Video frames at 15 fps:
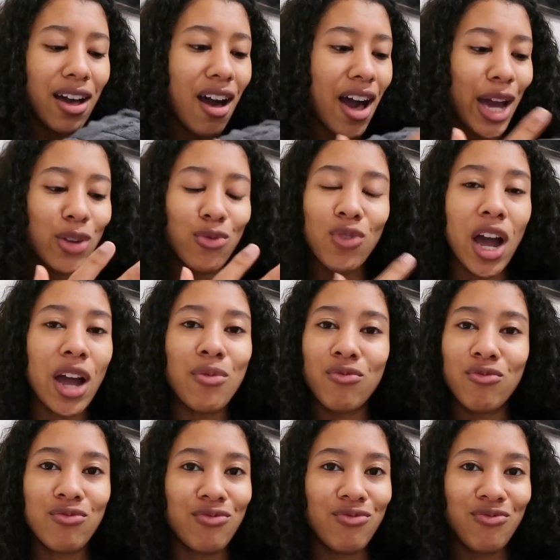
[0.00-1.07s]
I,
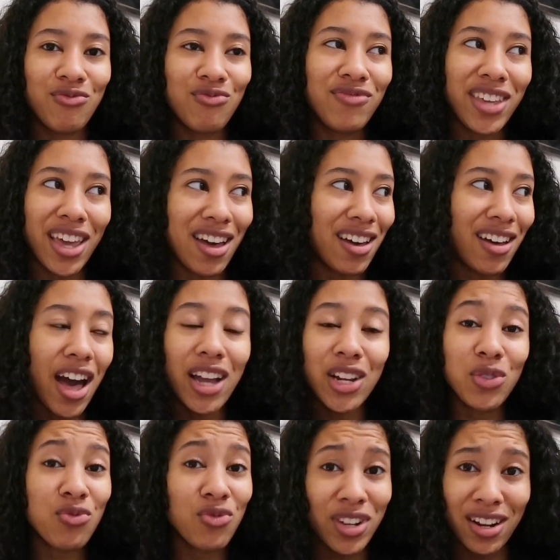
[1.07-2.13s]
I'm yeah, I
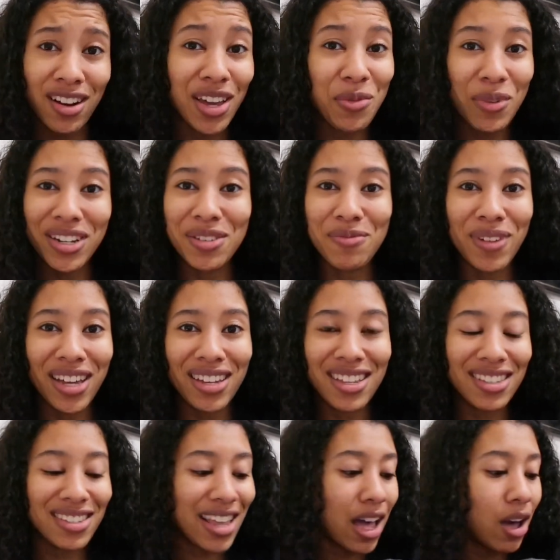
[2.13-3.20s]
just really like weighted
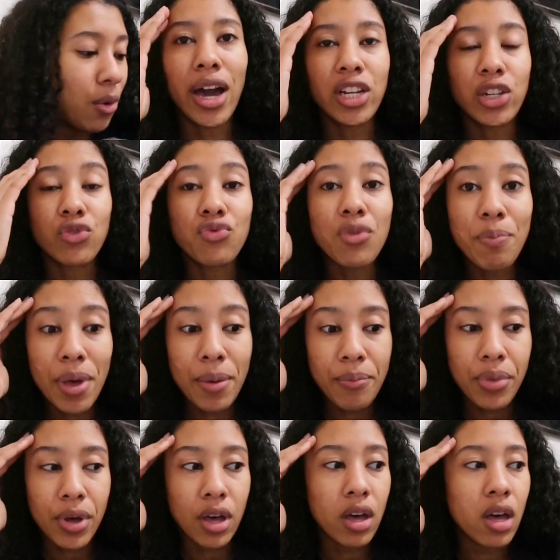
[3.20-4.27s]
blankets now. I just
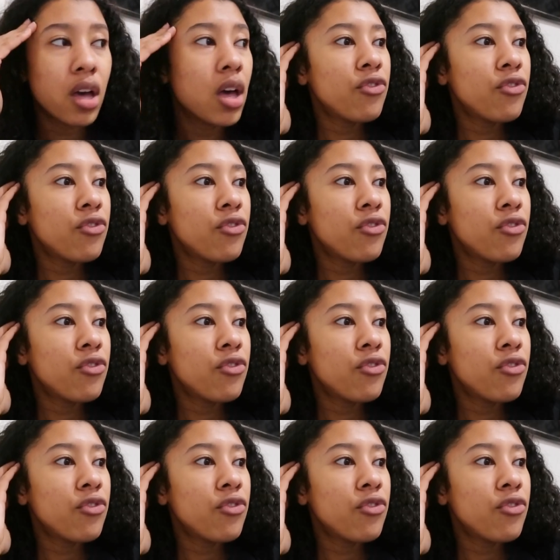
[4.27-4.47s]
remember